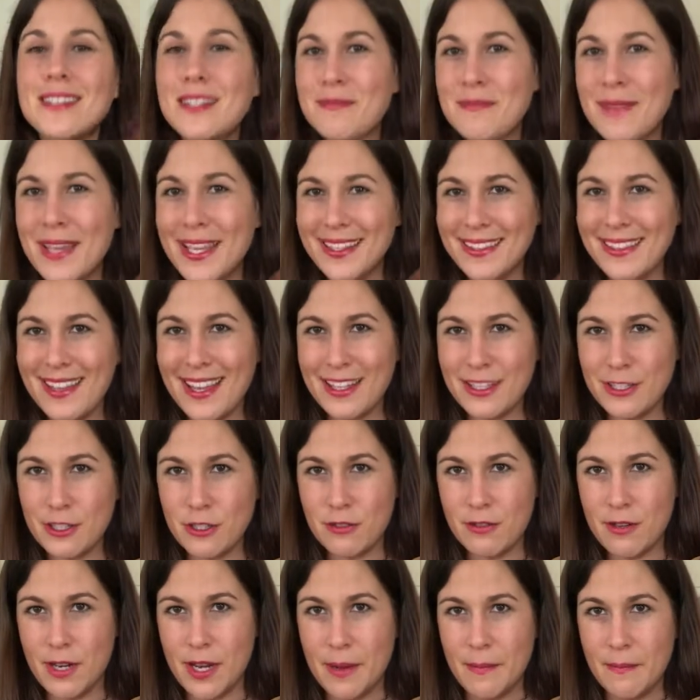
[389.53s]
to make
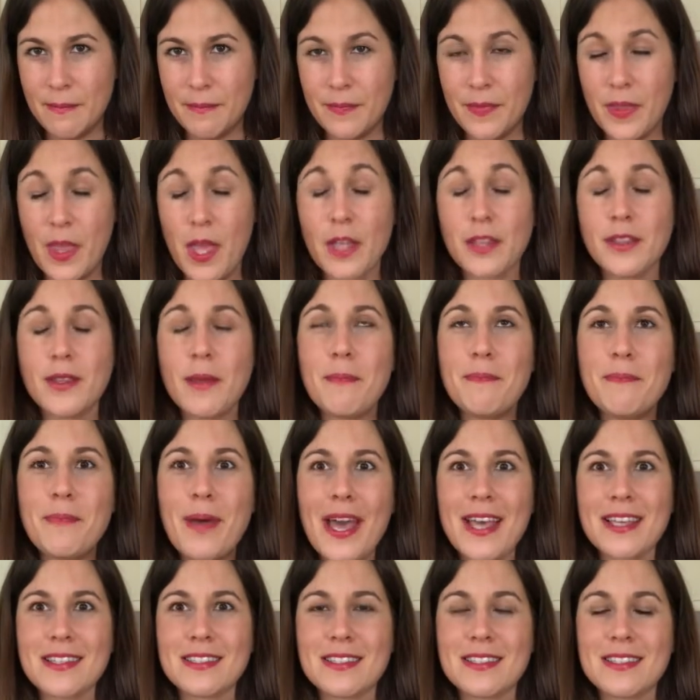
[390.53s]
nicecream. The
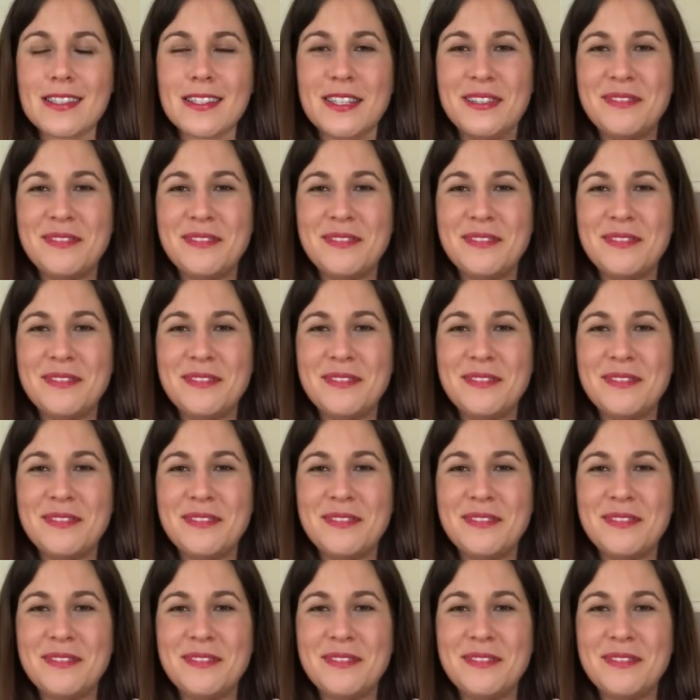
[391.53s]
best.